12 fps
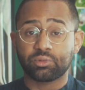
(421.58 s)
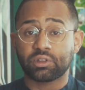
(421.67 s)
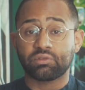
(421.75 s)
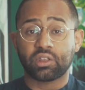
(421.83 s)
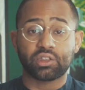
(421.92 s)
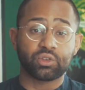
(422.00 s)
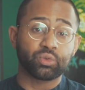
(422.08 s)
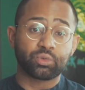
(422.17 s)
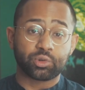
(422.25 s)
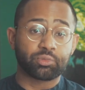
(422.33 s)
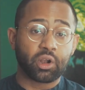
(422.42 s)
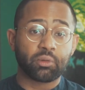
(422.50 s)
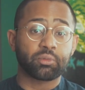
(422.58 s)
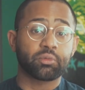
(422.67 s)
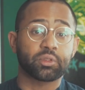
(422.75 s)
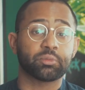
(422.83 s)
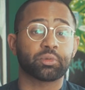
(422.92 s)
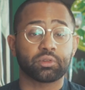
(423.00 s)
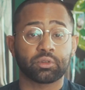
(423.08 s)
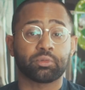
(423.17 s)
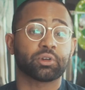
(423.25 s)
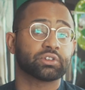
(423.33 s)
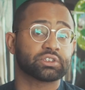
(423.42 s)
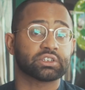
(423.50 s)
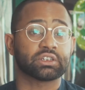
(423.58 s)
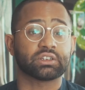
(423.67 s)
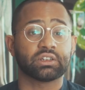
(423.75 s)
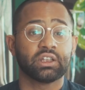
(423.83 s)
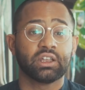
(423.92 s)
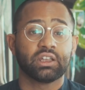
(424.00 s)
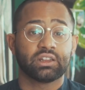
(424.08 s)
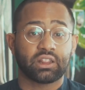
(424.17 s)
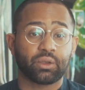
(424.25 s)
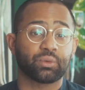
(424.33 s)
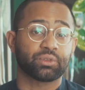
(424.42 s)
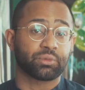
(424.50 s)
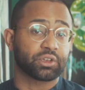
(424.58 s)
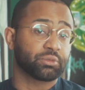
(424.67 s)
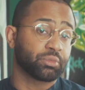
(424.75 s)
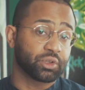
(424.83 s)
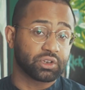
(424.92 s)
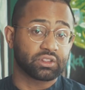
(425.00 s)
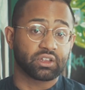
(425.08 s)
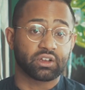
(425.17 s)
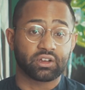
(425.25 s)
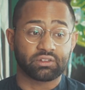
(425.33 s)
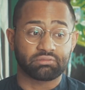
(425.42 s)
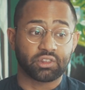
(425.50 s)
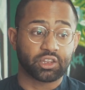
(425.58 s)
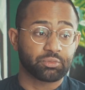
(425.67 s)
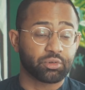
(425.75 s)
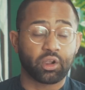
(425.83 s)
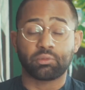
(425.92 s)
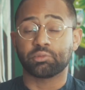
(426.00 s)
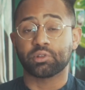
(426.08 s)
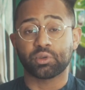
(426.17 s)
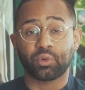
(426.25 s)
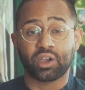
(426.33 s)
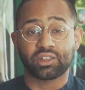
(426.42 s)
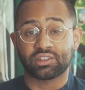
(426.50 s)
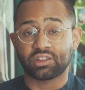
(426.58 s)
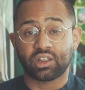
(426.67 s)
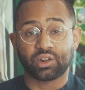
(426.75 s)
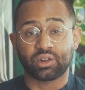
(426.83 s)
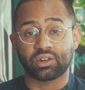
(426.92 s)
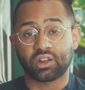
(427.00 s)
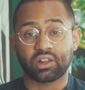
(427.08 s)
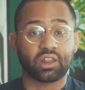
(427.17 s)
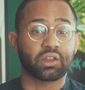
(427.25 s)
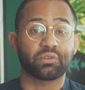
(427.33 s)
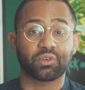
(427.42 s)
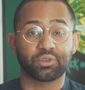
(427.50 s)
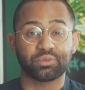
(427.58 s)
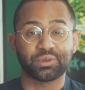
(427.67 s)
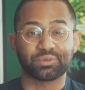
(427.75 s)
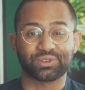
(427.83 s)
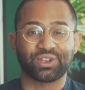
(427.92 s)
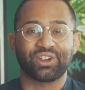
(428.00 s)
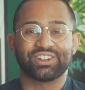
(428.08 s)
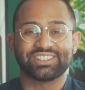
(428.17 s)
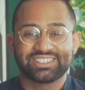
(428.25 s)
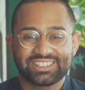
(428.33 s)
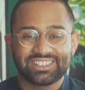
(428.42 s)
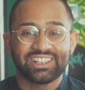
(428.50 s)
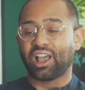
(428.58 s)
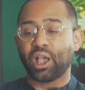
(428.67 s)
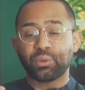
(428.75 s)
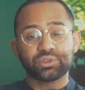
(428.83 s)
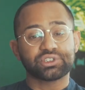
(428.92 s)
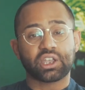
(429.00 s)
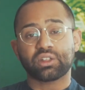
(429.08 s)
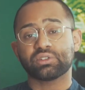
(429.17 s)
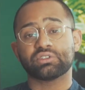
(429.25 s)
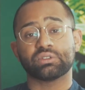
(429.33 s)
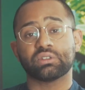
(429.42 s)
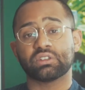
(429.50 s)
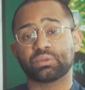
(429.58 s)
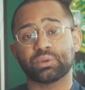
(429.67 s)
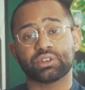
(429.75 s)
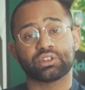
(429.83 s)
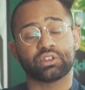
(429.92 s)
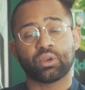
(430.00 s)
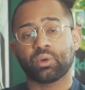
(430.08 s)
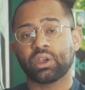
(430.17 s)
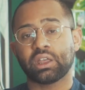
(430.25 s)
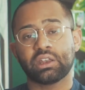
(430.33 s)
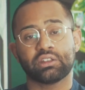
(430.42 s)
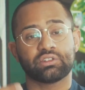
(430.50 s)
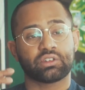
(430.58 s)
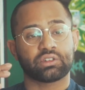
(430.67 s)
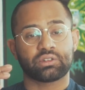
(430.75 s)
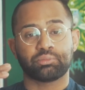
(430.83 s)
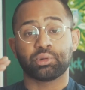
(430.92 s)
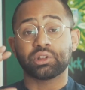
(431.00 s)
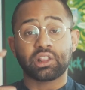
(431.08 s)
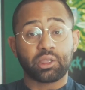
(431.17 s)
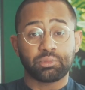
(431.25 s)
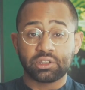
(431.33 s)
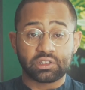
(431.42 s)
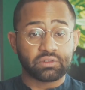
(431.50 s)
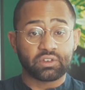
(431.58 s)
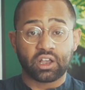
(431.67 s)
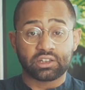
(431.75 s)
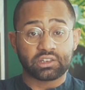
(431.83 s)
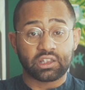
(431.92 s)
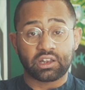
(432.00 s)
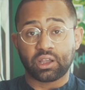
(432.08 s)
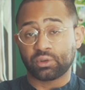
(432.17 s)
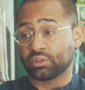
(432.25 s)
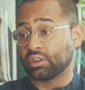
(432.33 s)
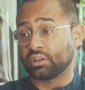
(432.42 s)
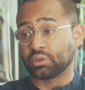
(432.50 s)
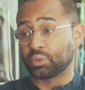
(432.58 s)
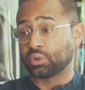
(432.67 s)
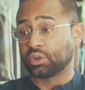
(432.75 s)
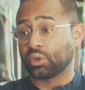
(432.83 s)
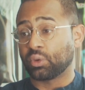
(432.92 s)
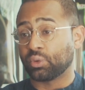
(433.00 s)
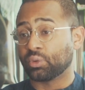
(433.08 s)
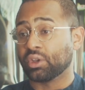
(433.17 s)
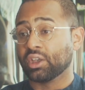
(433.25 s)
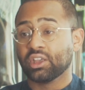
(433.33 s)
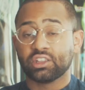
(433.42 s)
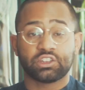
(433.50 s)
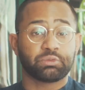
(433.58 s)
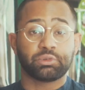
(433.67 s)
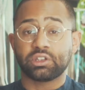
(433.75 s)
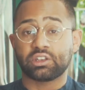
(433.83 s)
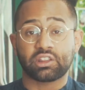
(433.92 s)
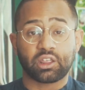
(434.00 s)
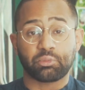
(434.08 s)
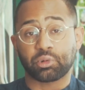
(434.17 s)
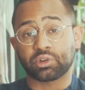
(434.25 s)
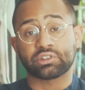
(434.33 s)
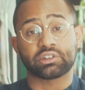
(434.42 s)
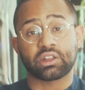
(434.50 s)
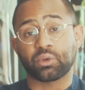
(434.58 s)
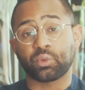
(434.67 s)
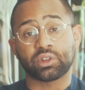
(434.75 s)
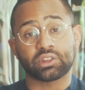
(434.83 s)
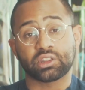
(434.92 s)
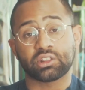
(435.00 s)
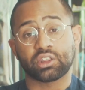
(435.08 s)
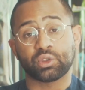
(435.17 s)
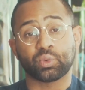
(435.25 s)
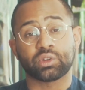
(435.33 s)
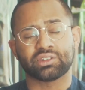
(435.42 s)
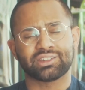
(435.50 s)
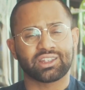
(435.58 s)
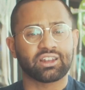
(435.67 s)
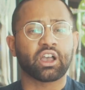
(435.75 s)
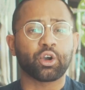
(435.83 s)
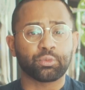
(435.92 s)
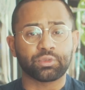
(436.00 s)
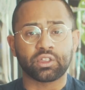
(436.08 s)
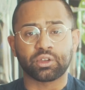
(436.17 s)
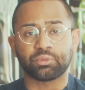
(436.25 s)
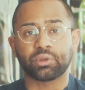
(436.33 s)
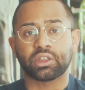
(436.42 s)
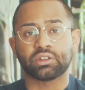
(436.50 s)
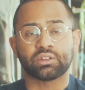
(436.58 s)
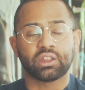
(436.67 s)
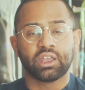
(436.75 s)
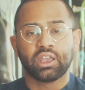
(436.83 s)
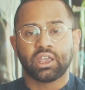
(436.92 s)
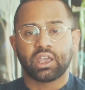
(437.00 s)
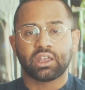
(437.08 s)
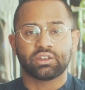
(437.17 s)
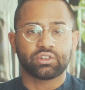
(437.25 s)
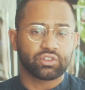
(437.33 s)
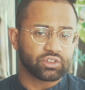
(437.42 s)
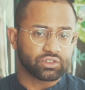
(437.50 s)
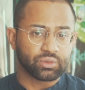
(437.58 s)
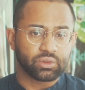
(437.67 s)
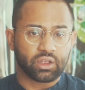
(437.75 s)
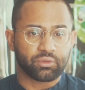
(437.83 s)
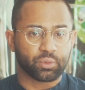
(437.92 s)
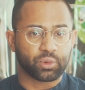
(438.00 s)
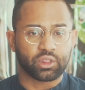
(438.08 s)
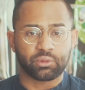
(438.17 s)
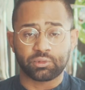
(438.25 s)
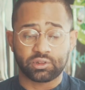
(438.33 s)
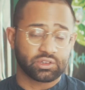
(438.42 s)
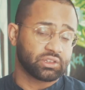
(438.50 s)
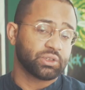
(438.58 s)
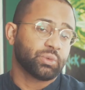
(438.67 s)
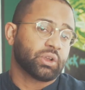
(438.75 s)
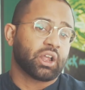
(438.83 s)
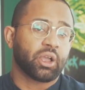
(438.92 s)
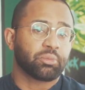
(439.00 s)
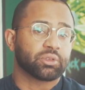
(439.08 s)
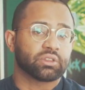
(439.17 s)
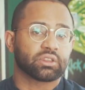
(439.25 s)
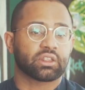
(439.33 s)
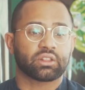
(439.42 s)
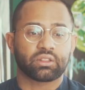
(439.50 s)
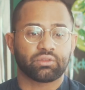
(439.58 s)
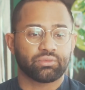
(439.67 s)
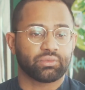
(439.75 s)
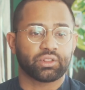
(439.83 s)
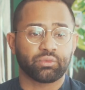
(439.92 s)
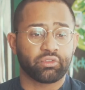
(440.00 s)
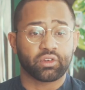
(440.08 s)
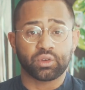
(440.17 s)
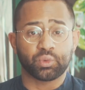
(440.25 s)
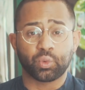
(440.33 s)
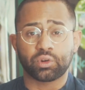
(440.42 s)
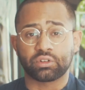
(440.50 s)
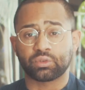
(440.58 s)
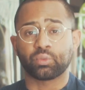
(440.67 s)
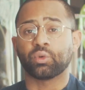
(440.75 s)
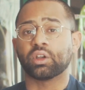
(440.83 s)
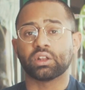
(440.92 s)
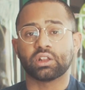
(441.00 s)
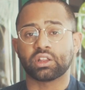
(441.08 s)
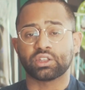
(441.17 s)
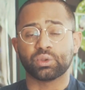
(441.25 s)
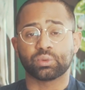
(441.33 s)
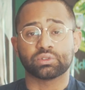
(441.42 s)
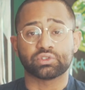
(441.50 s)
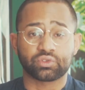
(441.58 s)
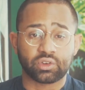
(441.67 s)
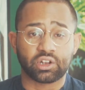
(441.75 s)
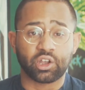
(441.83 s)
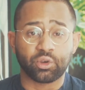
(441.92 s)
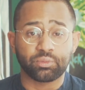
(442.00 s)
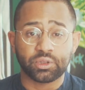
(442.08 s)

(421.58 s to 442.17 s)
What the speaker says: believe that you are probably the person that was meant to put it there, and that's probably why it's not on a lot of other people's hearts. I would challenge you this week to go ahead and just put that piece of content out there, or go speak to that person, that one thing that you want to say to help them, and to just do that for them and see what happens. At the very worst, what? Like you were just trying to help